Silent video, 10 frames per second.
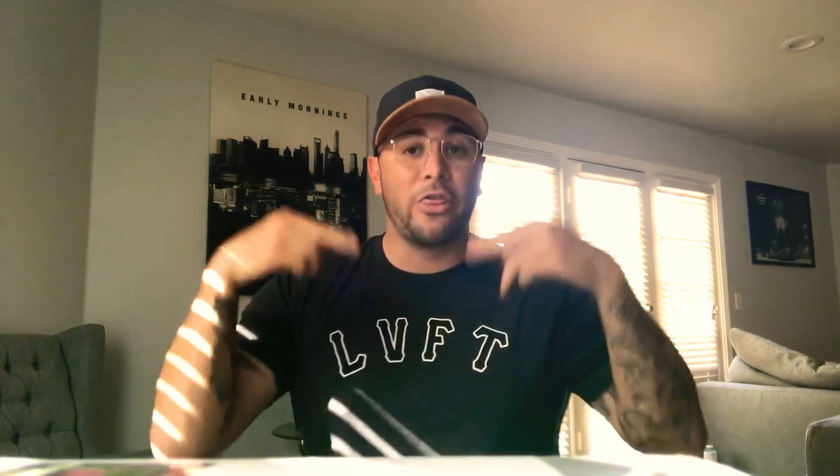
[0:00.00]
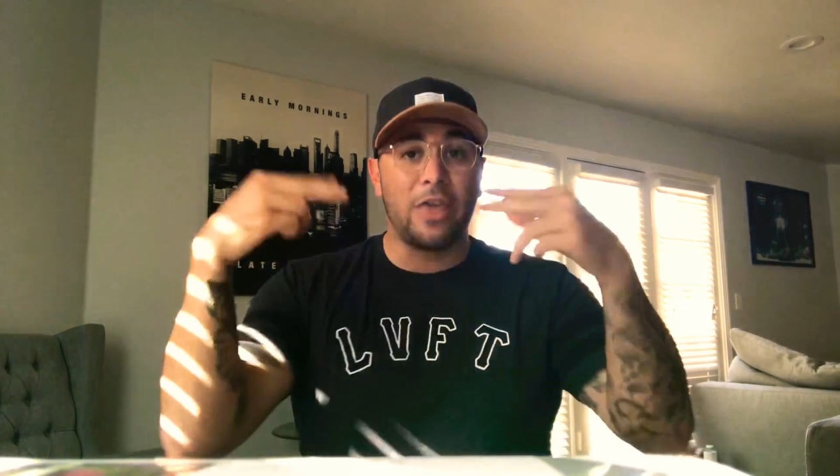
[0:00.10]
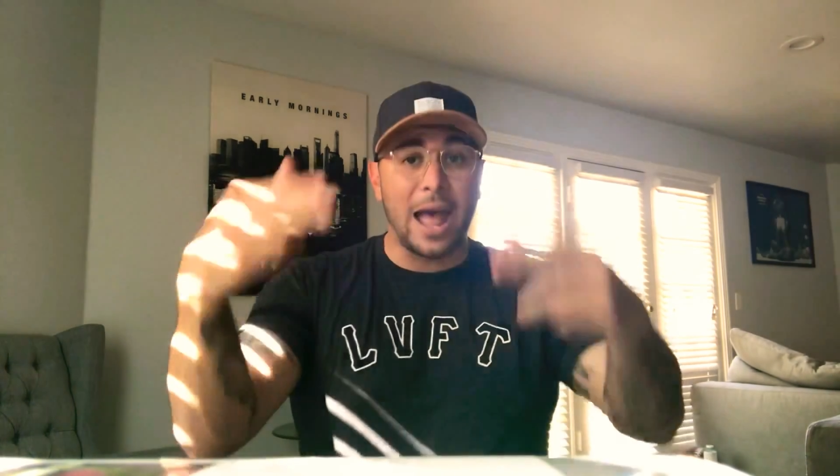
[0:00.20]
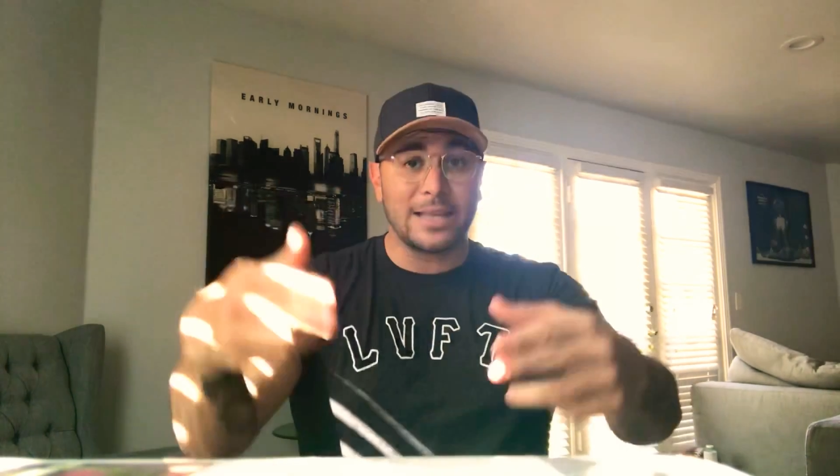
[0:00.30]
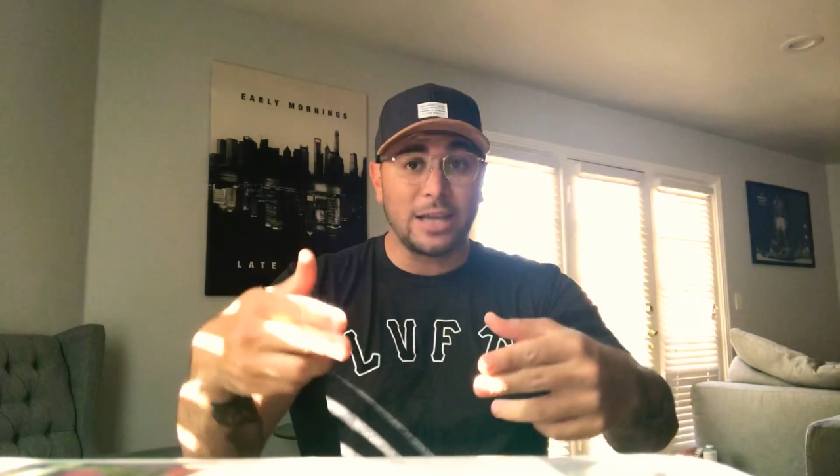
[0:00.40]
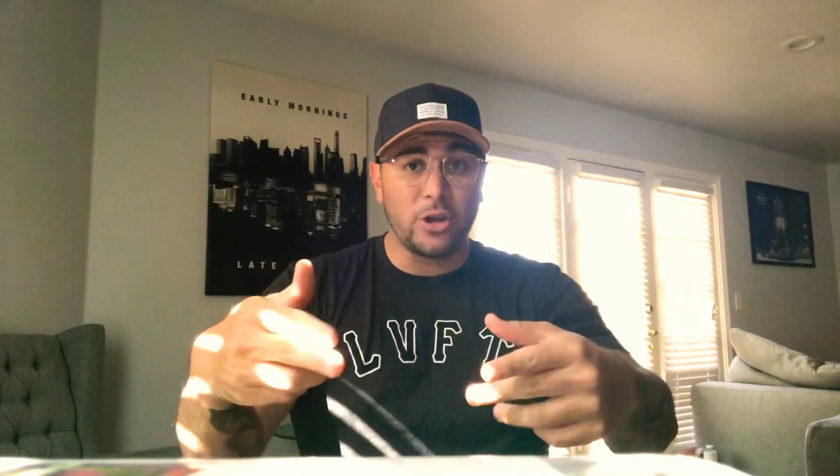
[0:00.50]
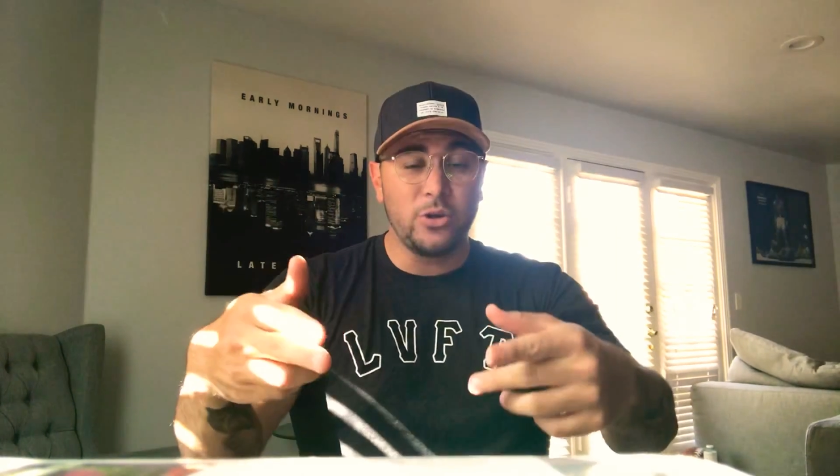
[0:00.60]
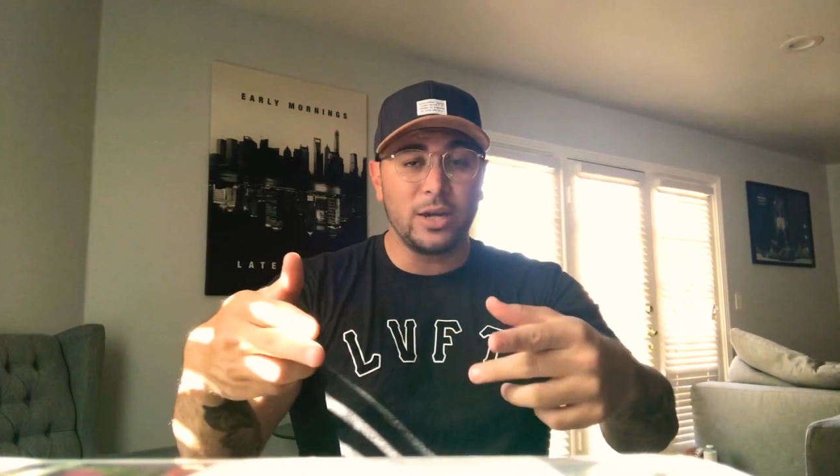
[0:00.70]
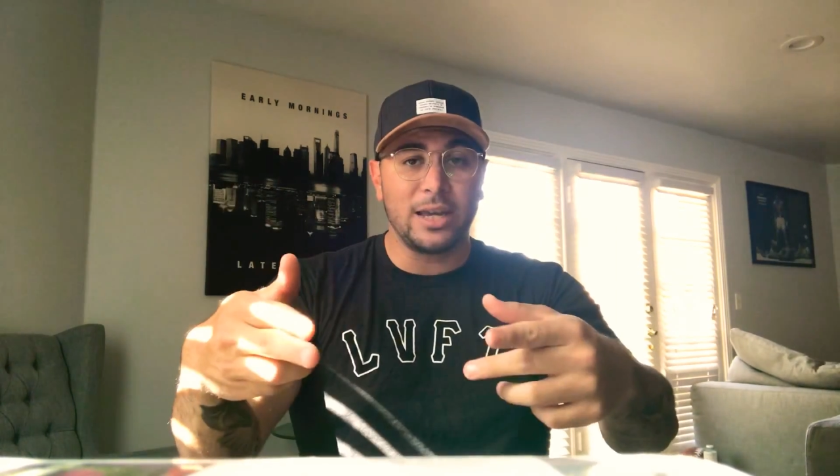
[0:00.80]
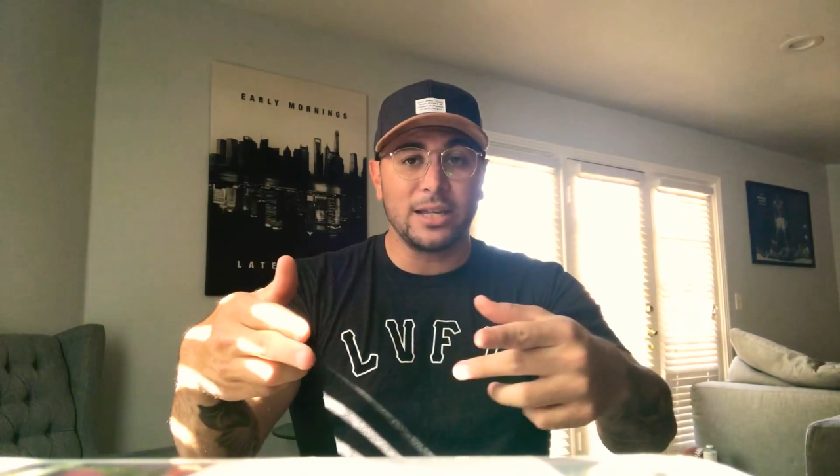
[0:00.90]
That's how
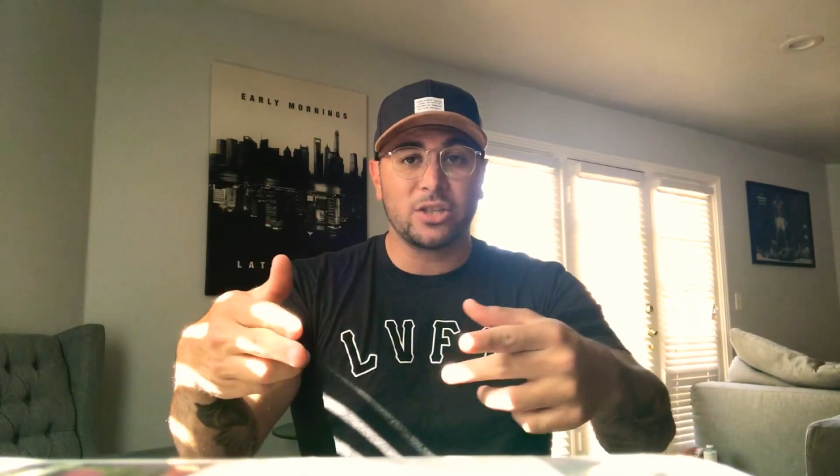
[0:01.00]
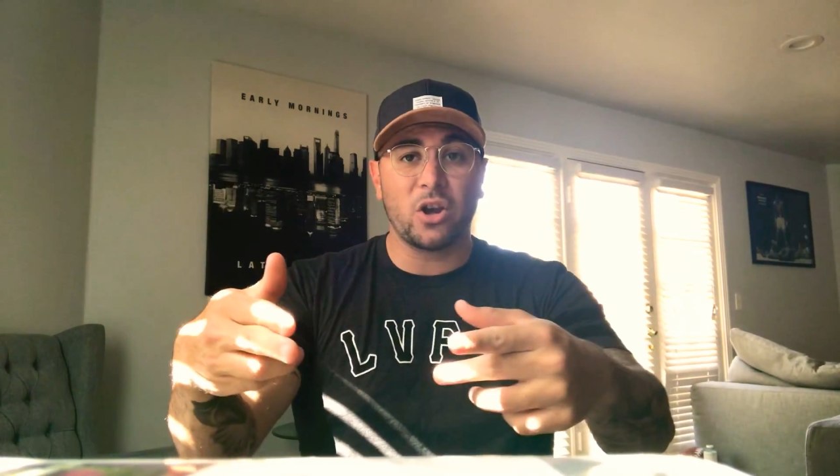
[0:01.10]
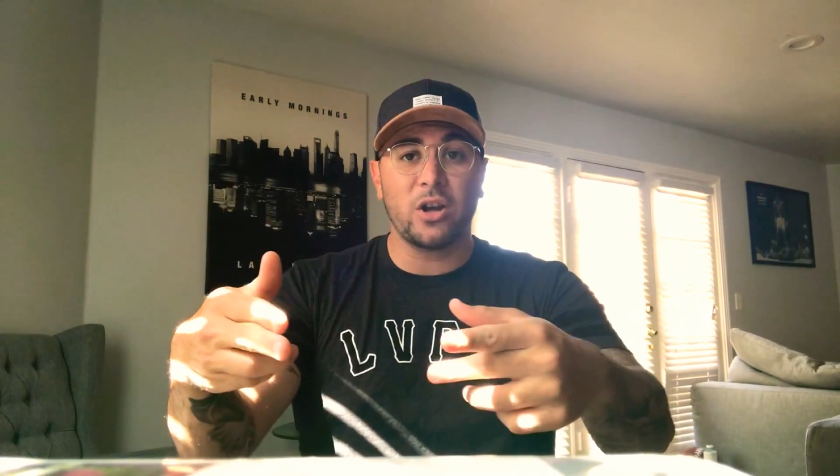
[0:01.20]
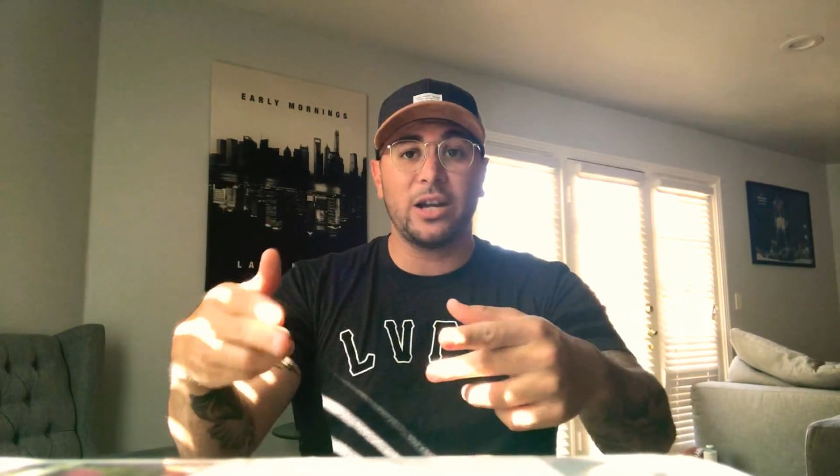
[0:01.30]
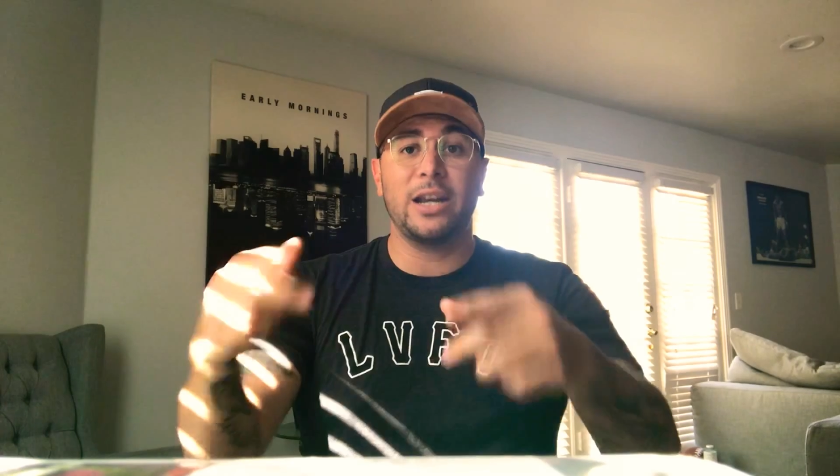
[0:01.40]
you can get started